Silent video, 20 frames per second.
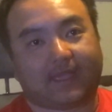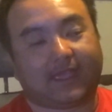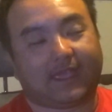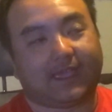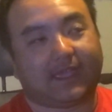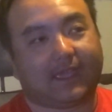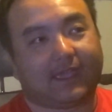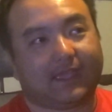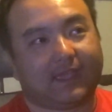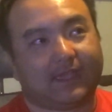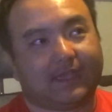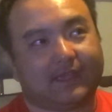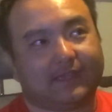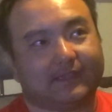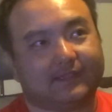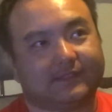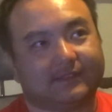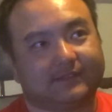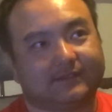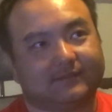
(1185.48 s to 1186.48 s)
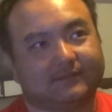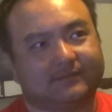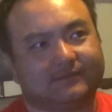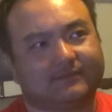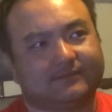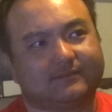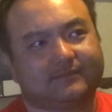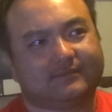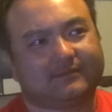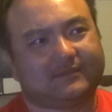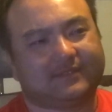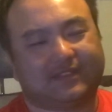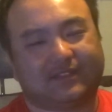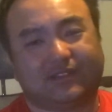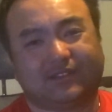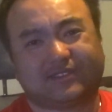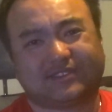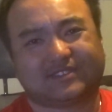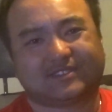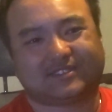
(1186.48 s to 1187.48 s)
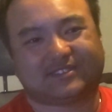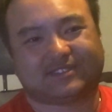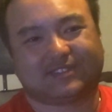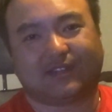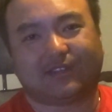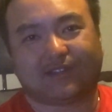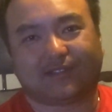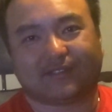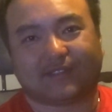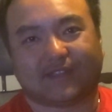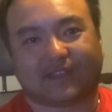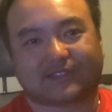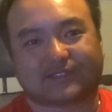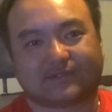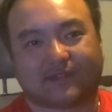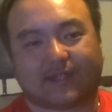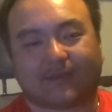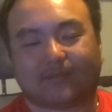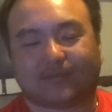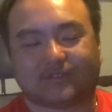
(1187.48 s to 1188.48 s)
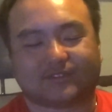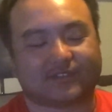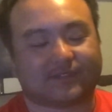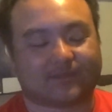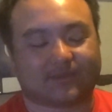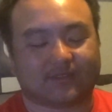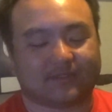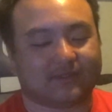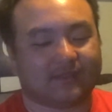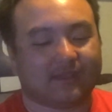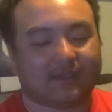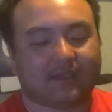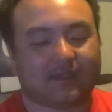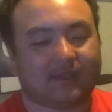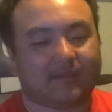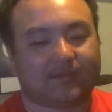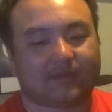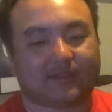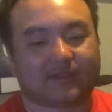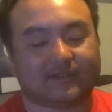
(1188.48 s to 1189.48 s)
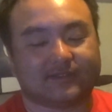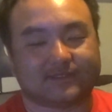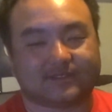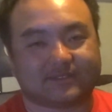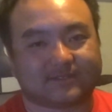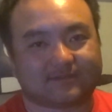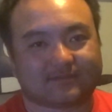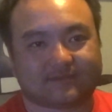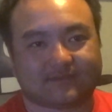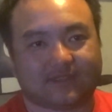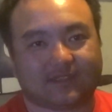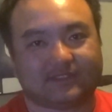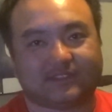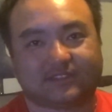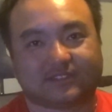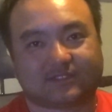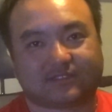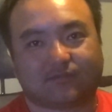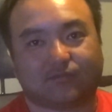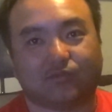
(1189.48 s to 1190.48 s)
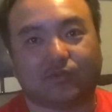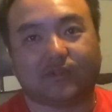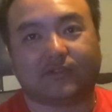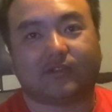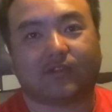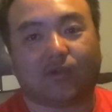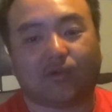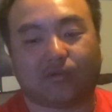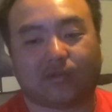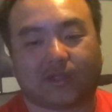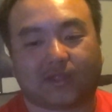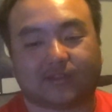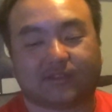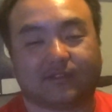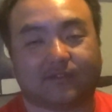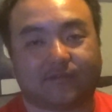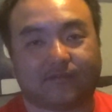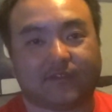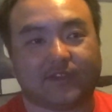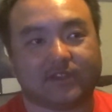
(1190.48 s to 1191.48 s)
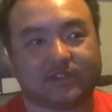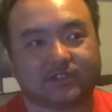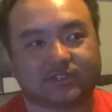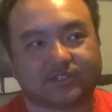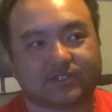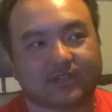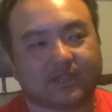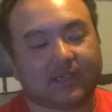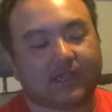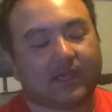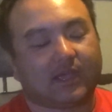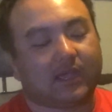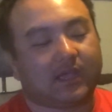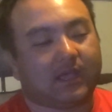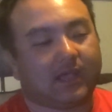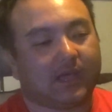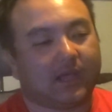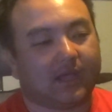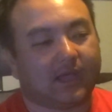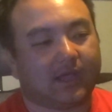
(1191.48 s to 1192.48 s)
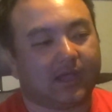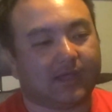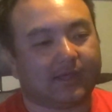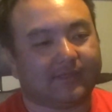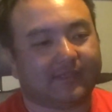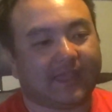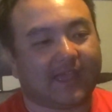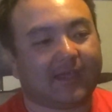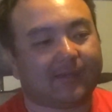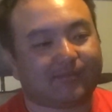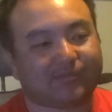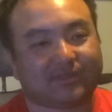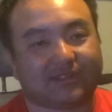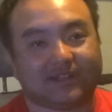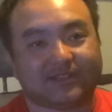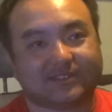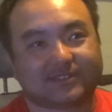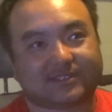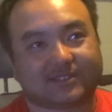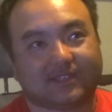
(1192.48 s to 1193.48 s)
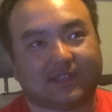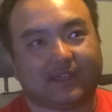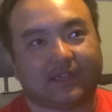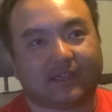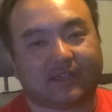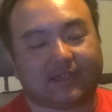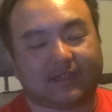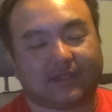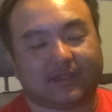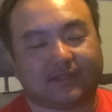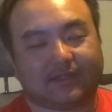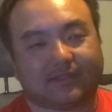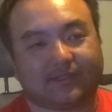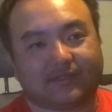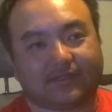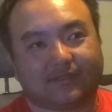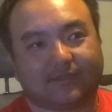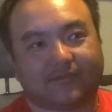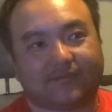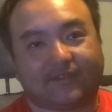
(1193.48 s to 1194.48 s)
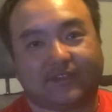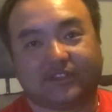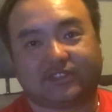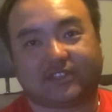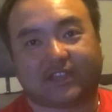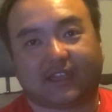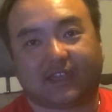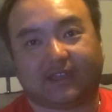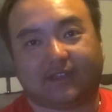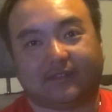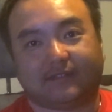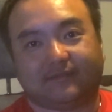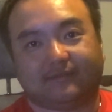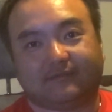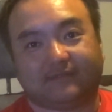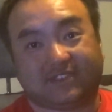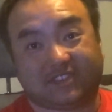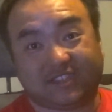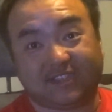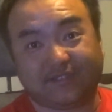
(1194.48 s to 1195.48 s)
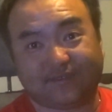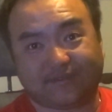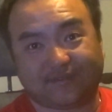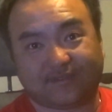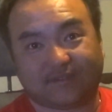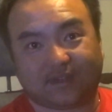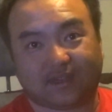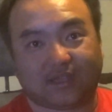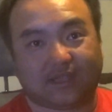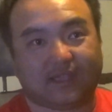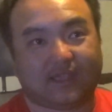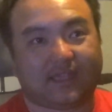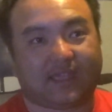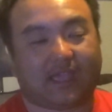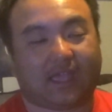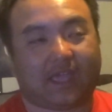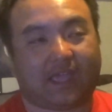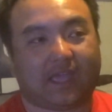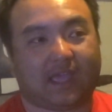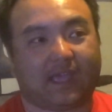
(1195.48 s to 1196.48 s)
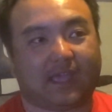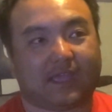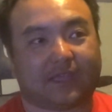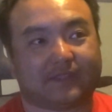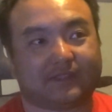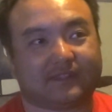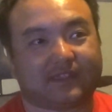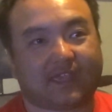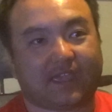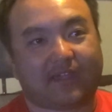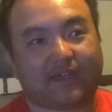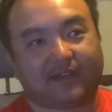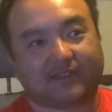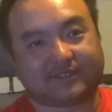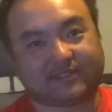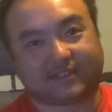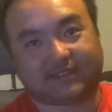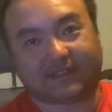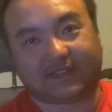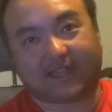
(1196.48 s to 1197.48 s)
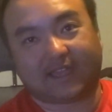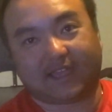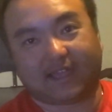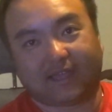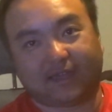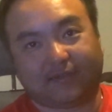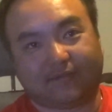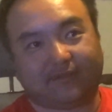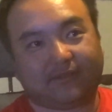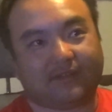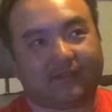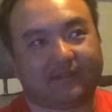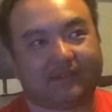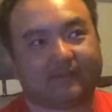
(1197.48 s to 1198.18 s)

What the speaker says: and the hooks suck on the X-Wrap or something, because it just wouldn't hold on to the fish. That plus the fish had teeth, and Chaos didn't have